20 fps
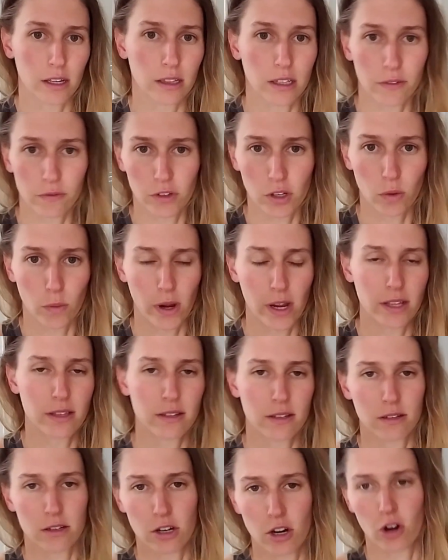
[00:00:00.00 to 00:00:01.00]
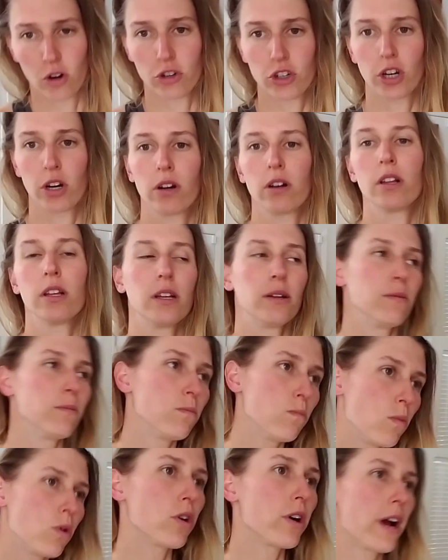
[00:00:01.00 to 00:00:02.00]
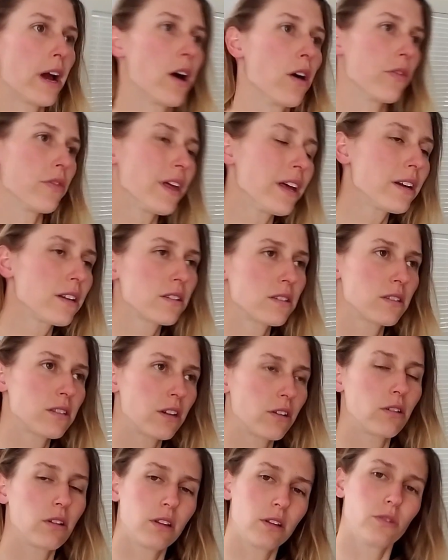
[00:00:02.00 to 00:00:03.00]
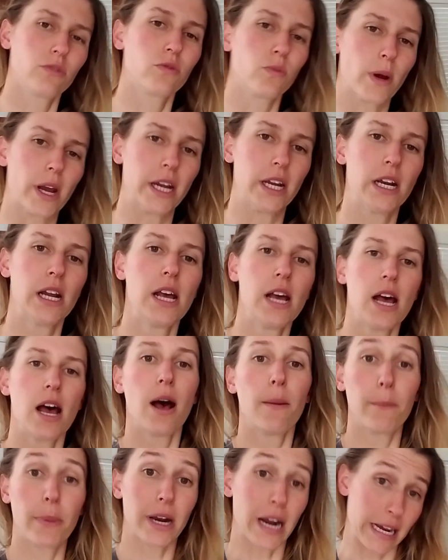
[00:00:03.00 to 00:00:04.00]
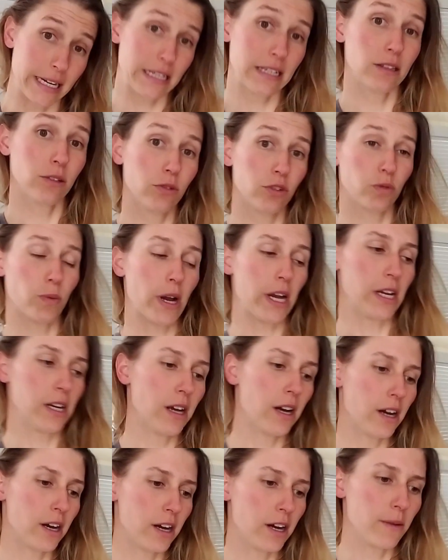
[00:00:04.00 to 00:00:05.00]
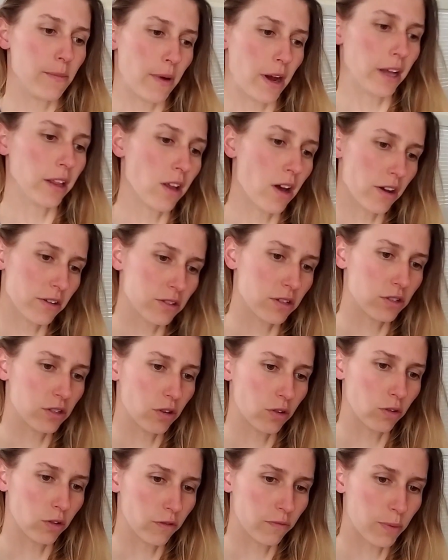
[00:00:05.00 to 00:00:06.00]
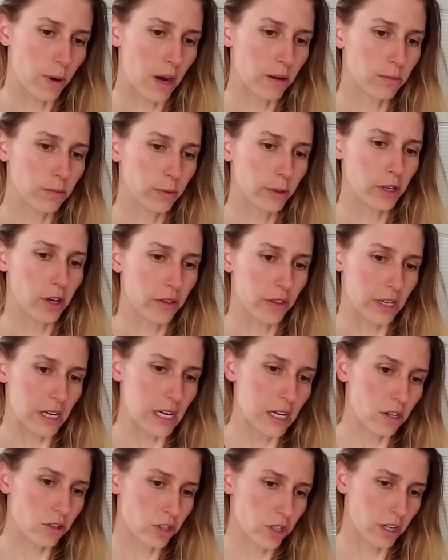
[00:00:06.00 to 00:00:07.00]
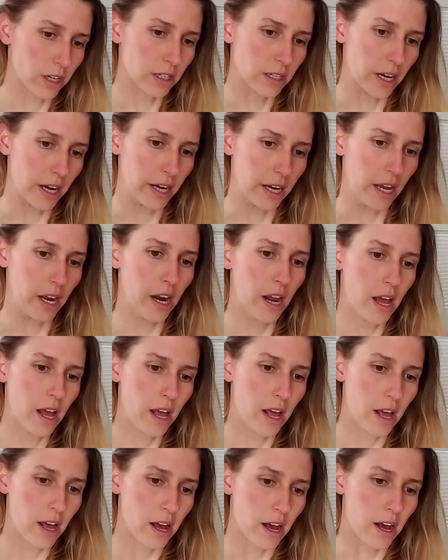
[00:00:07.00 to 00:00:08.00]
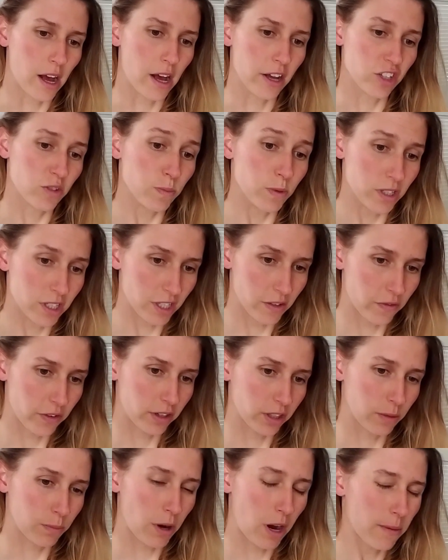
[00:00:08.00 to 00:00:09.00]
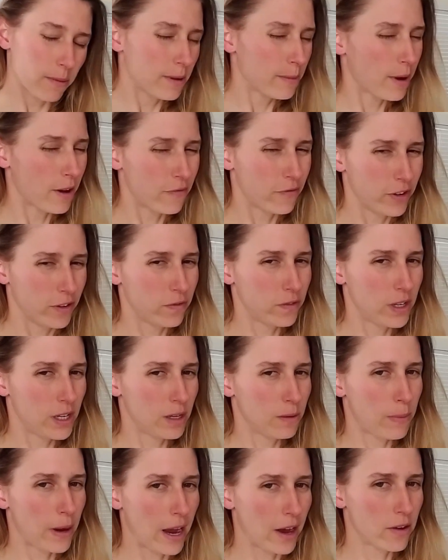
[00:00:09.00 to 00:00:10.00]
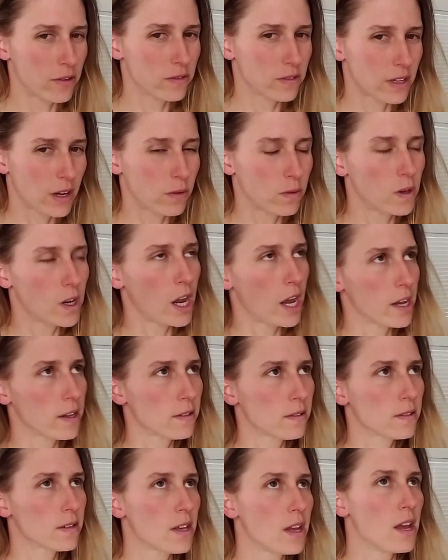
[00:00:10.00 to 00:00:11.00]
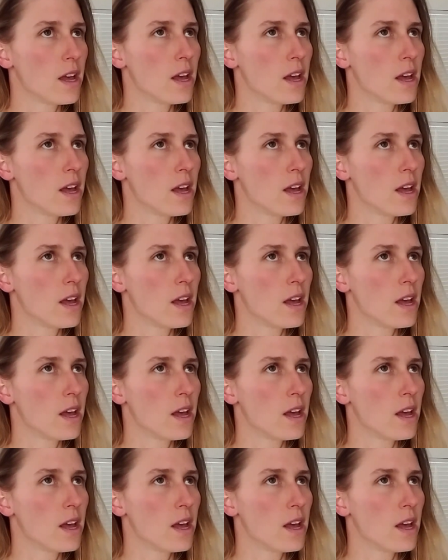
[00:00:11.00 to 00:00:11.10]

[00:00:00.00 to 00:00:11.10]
lifting weights, and generally more health. Not necessarily to lose weight, but I did lose weight. I lost a total of probably on the ketogenic diet, specifically probably about 15 pounds, I would guess,